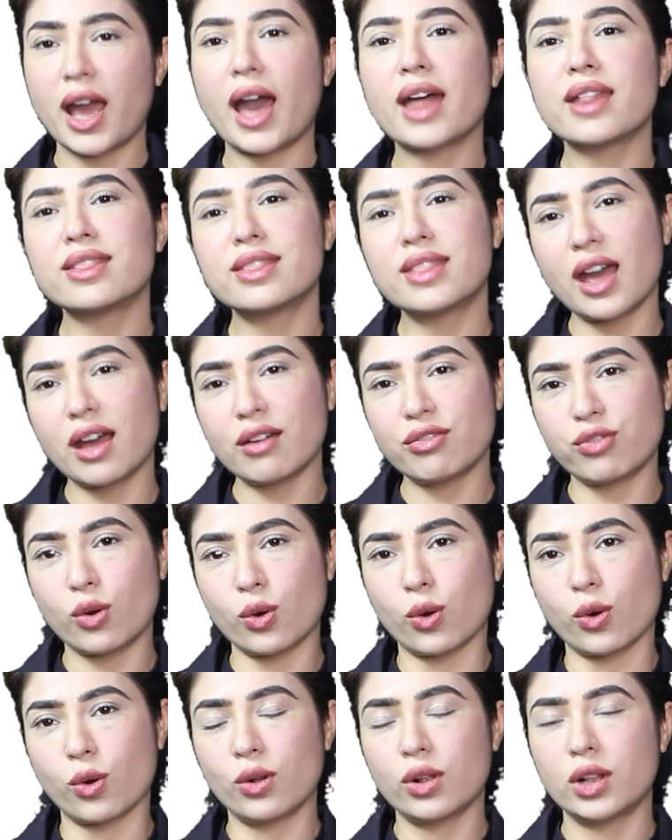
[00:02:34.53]
And
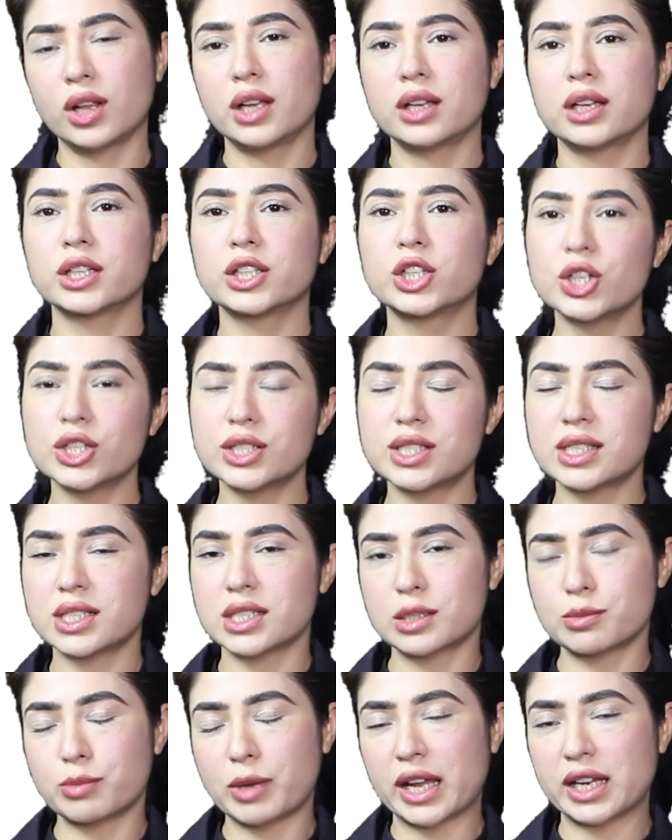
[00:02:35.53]
therefore, goods
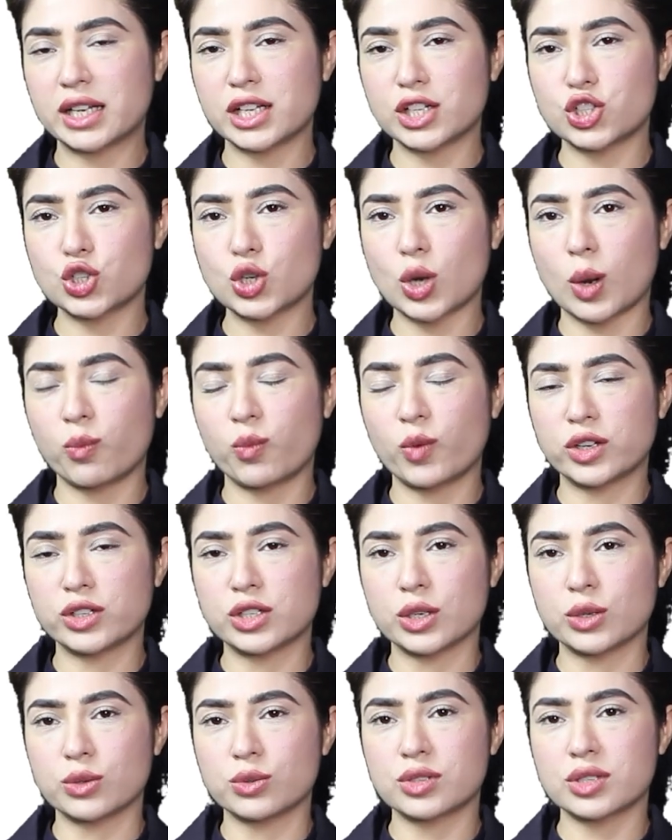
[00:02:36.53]
displayed in shop
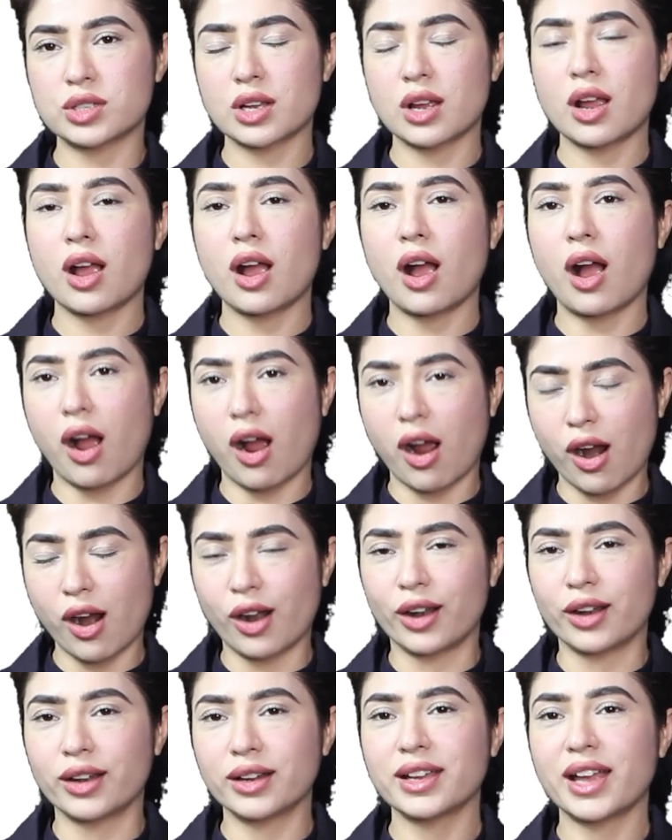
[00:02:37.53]
windows
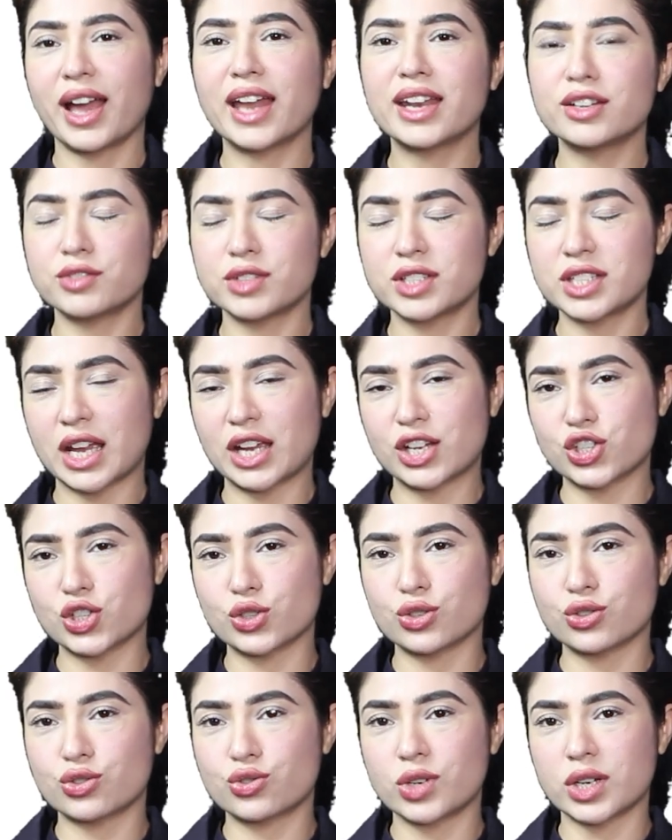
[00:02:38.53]
are an
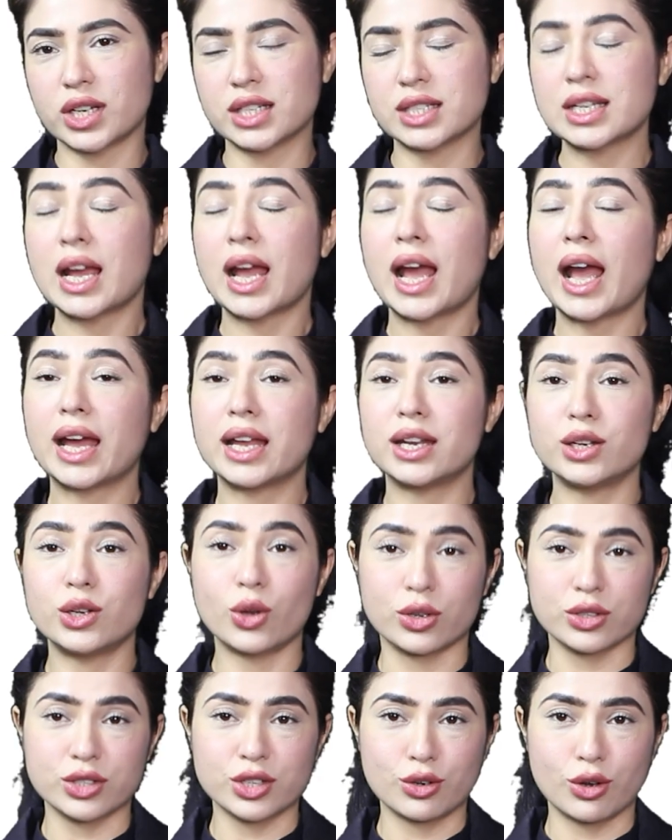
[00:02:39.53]
invitation to treat and
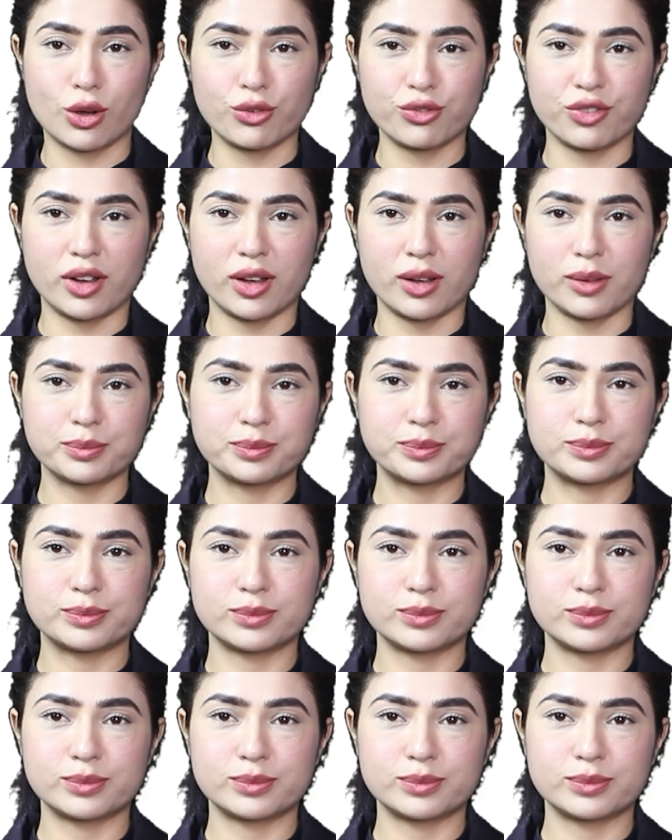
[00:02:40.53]
not an offer.